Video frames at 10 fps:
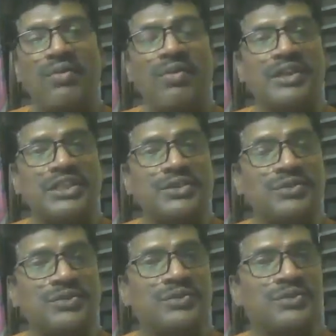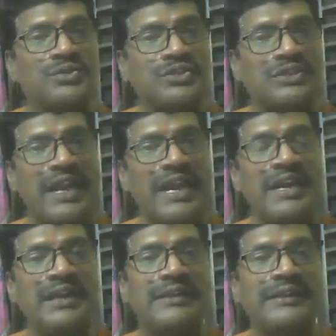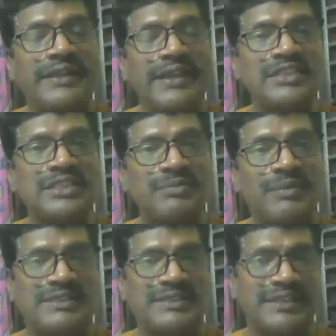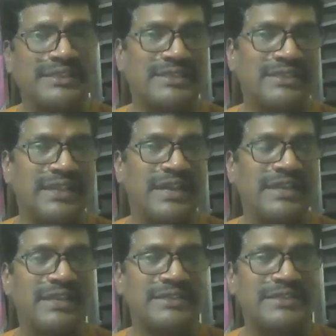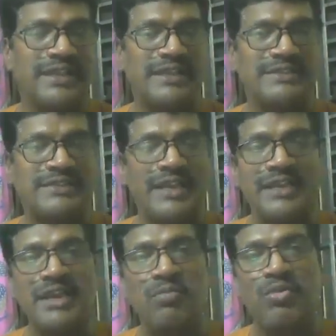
wanted to send this message as a Sunday